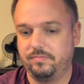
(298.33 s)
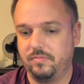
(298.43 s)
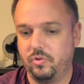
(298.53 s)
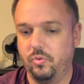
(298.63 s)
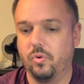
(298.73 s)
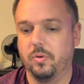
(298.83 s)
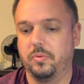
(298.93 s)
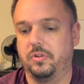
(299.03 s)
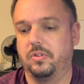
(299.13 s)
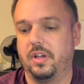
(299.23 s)

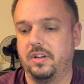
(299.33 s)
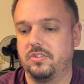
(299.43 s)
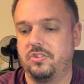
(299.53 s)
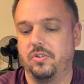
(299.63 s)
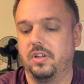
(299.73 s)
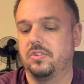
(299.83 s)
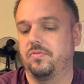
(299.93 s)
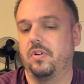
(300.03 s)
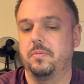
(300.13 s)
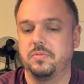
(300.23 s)
normal like showcase
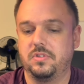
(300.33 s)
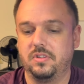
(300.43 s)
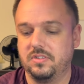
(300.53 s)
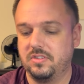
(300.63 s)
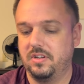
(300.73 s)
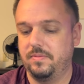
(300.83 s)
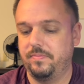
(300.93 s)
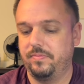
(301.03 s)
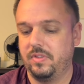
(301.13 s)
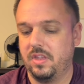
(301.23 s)
frames in the set.
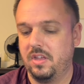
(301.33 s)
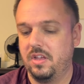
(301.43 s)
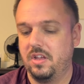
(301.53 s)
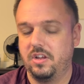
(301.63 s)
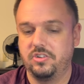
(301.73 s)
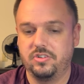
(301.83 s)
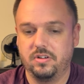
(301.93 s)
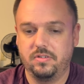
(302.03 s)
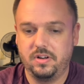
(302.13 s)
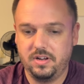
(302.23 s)

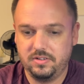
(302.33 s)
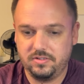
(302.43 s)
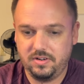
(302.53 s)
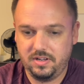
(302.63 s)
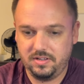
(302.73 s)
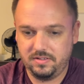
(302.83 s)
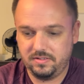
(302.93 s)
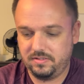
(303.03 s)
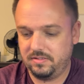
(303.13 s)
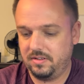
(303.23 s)
Jarun Hazaret,
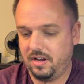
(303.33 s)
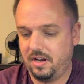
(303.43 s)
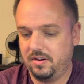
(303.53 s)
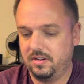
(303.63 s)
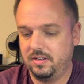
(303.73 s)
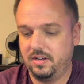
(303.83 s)
Errant and